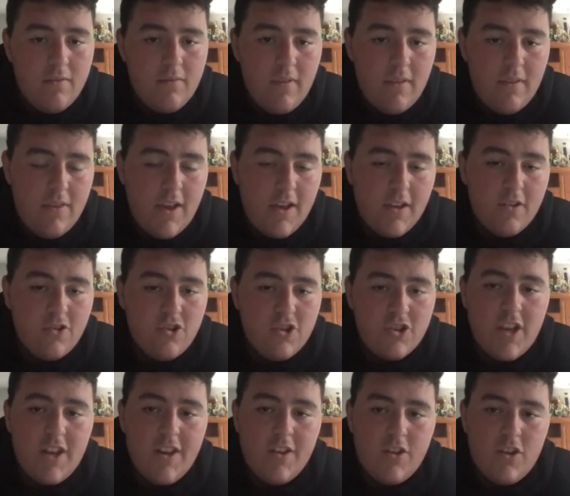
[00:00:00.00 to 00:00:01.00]
things are
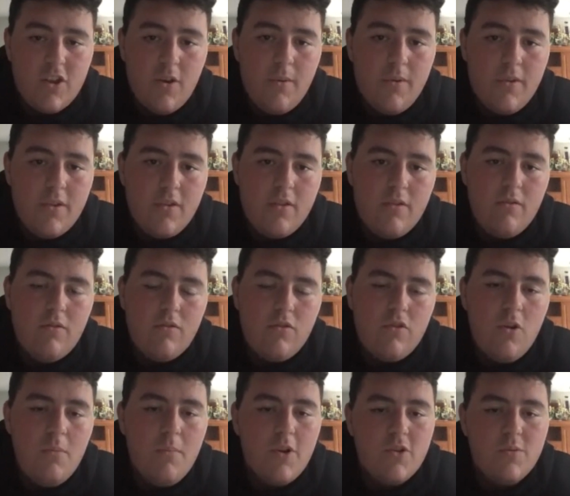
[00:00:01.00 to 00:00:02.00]
just getting so in,
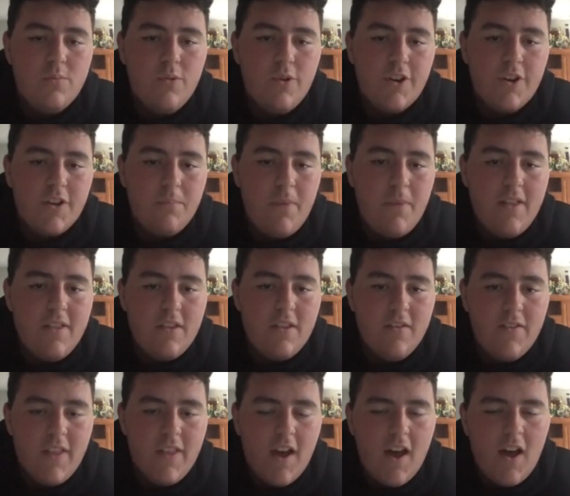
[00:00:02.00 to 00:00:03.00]
so much more
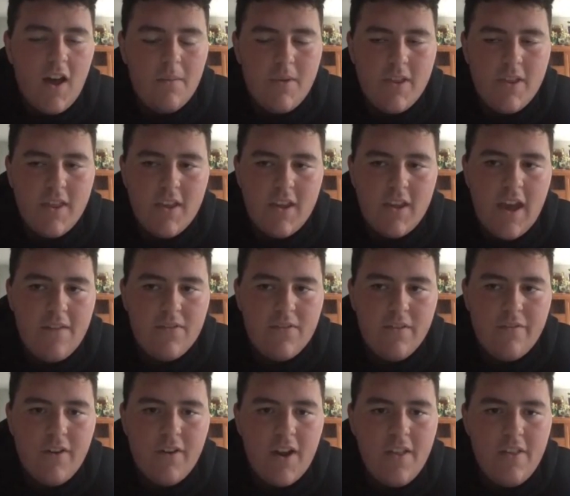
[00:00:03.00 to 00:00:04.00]
expensive in the hobby that you have to
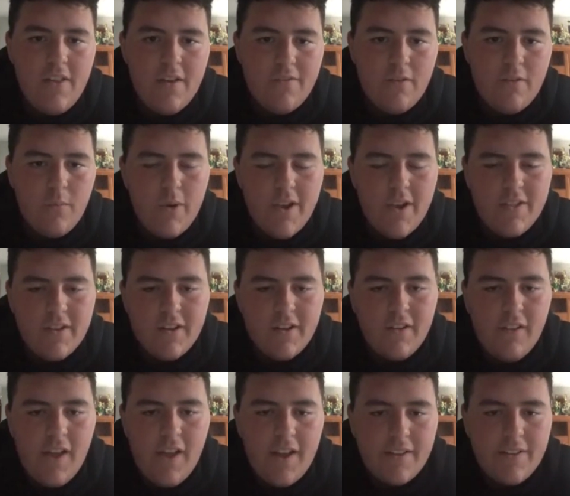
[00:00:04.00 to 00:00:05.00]
find different ways to
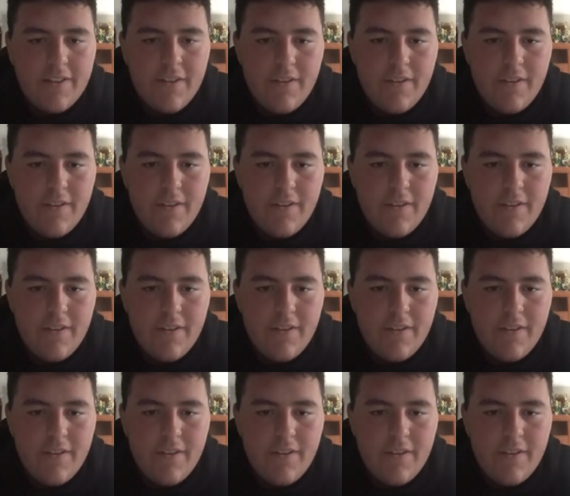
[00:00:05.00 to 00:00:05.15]
collect.